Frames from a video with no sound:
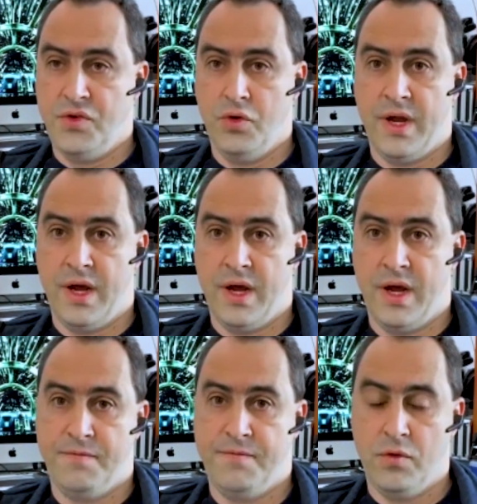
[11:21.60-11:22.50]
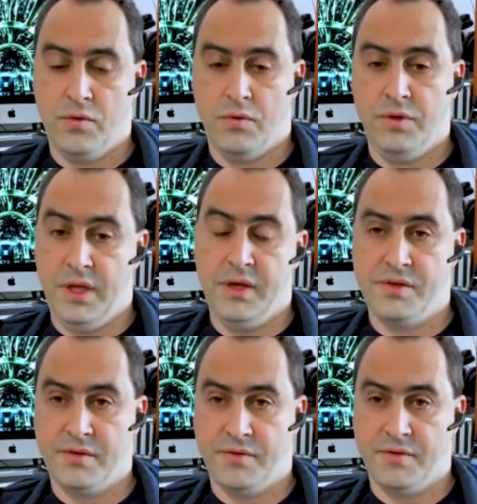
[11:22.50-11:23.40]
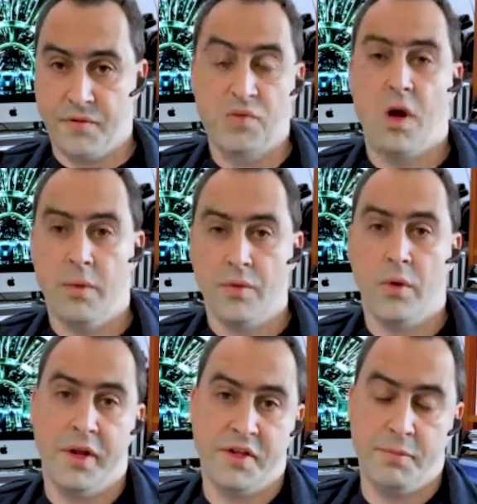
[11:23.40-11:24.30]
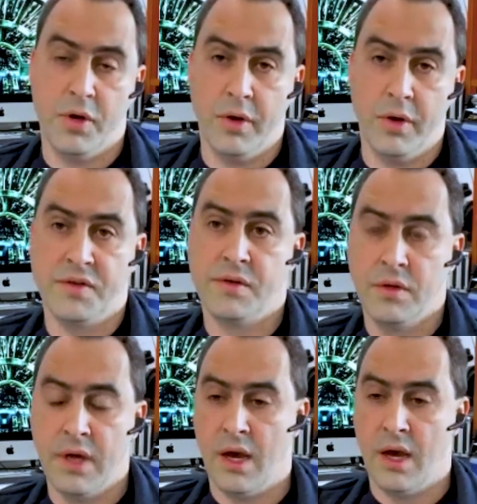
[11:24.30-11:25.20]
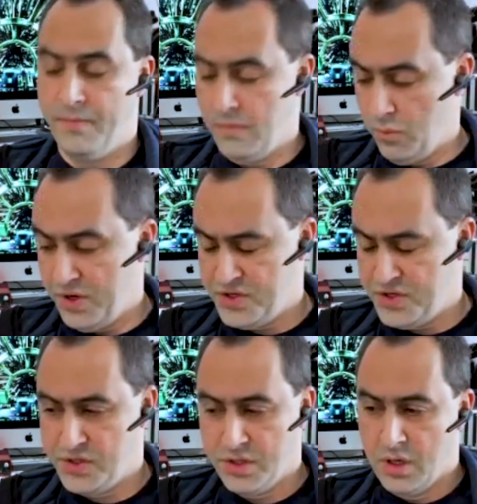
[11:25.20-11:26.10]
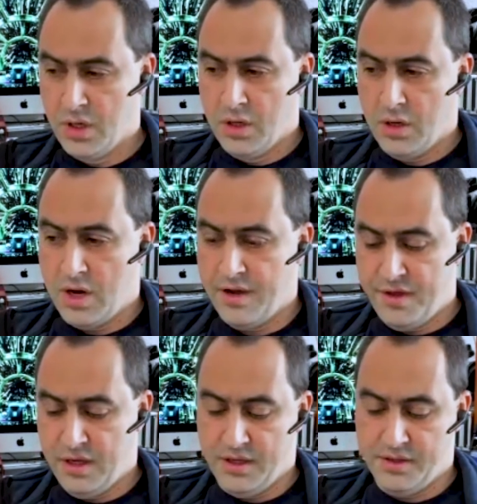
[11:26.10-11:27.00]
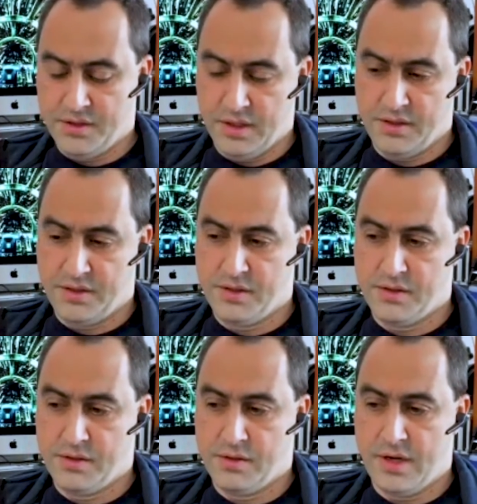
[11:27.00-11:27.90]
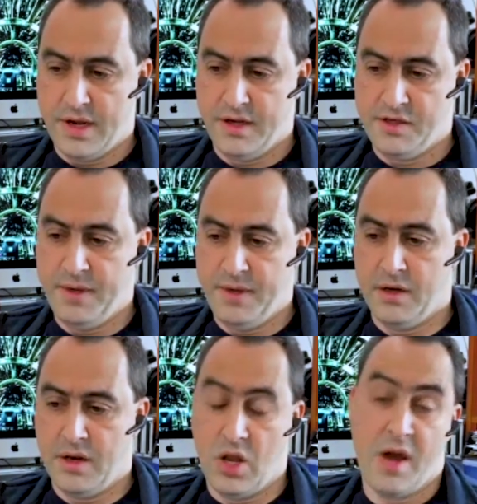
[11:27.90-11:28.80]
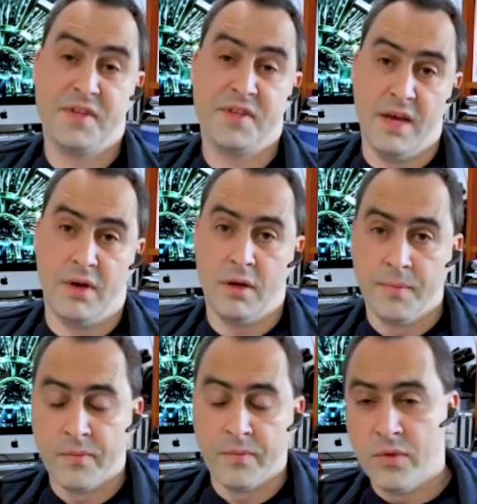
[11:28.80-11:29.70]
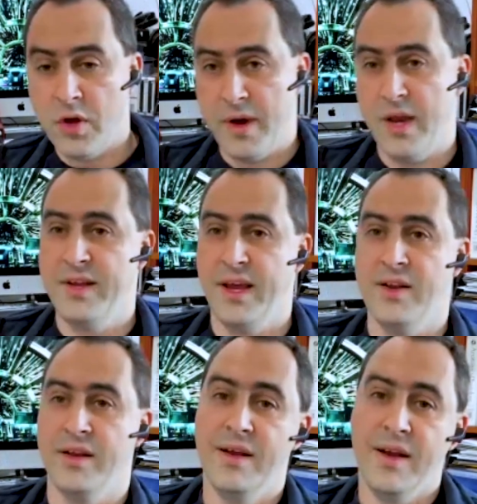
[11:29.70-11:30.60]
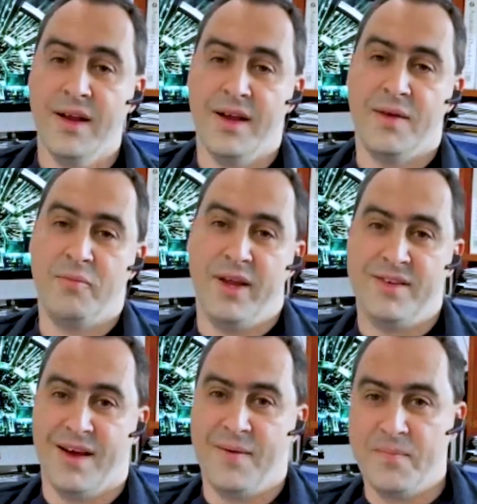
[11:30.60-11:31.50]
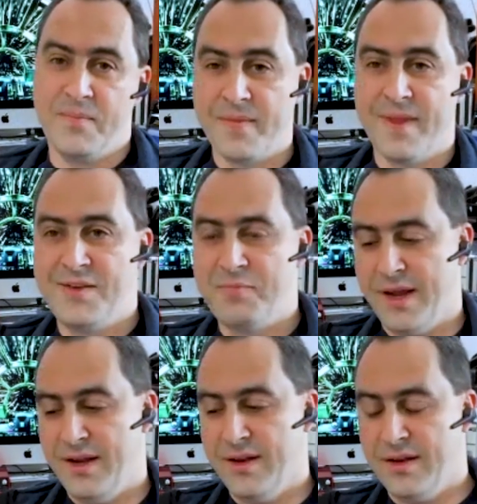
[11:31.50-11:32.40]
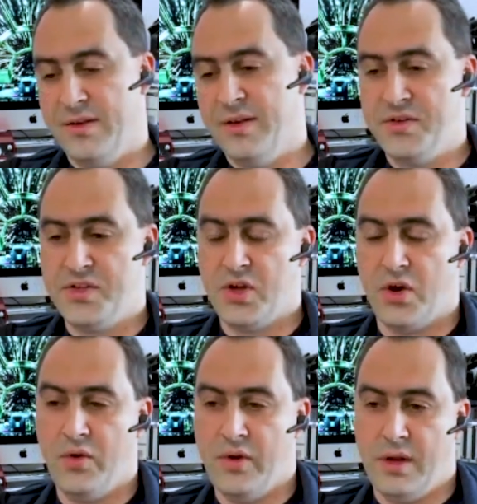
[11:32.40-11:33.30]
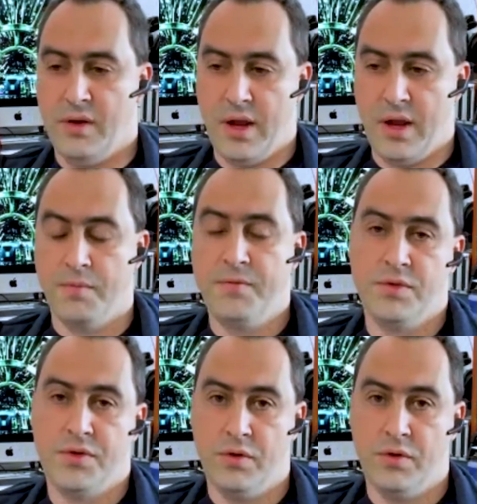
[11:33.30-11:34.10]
2.5 full years of full-time on-road experience, which I think has been a lifesaver, no pun intended. But it's been so helpful